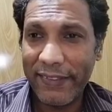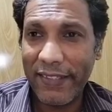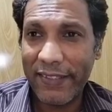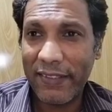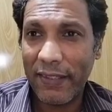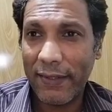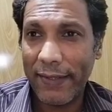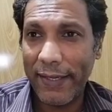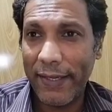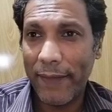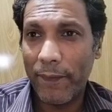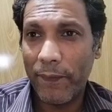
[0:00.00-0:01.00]
just a
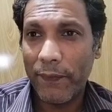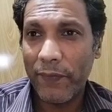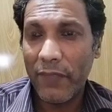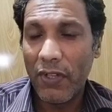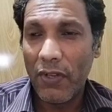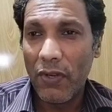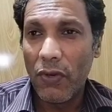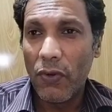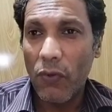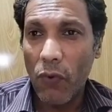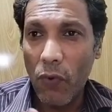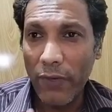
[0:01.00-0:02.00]
claim.
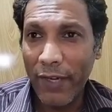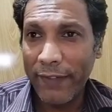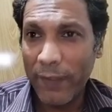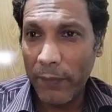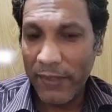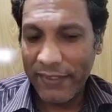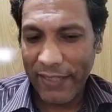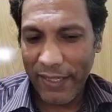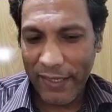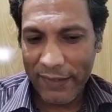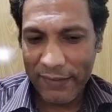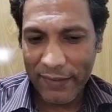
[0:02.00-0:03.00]
Oda Turbi
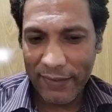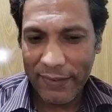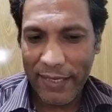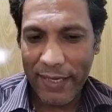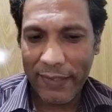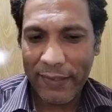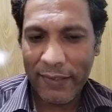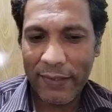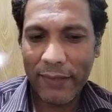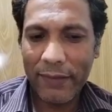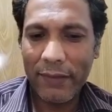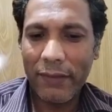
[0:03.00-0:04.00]
says
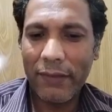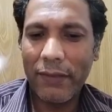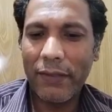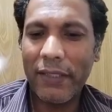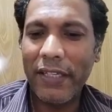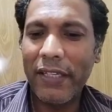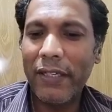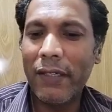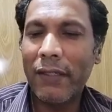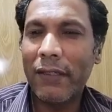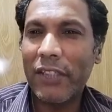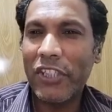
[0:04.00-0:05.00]
that
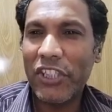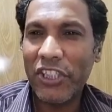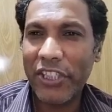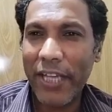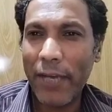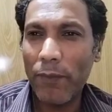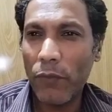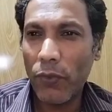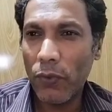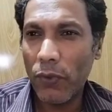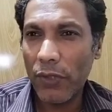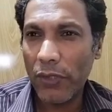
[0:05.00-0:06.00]
in
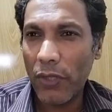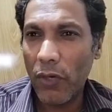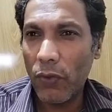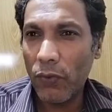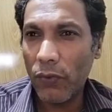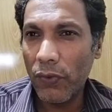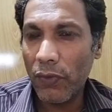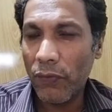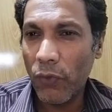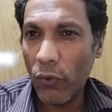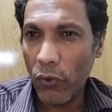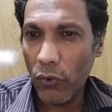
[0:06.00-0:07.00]
Shambo town of
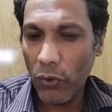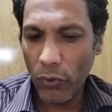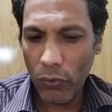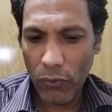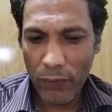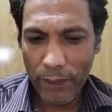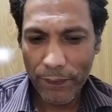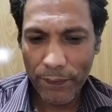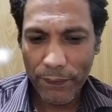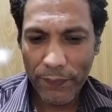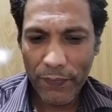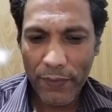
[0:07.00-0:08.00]
Horogodoro,
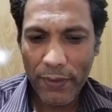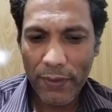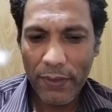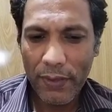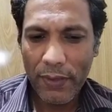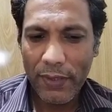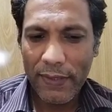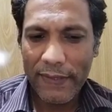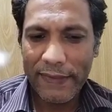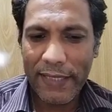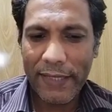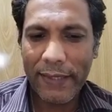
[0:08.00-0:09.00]

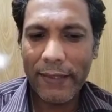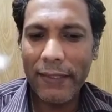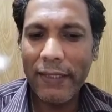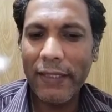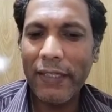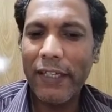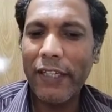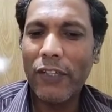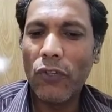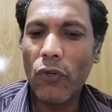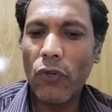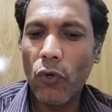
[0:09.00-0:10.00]
secondly
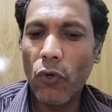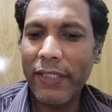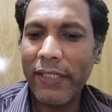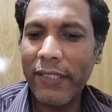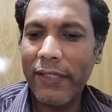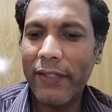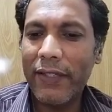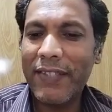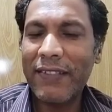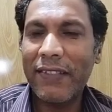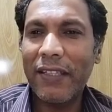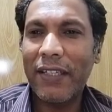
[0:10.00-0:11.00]
in Koyi
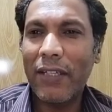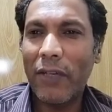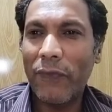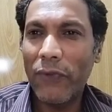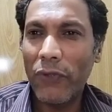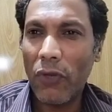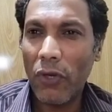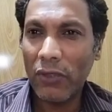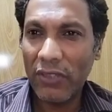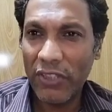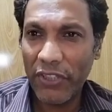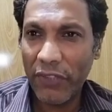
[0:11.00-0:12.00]
district of
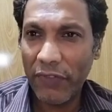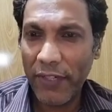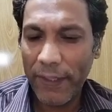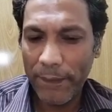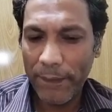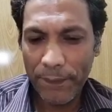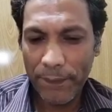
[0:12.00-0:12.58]
North Shiva,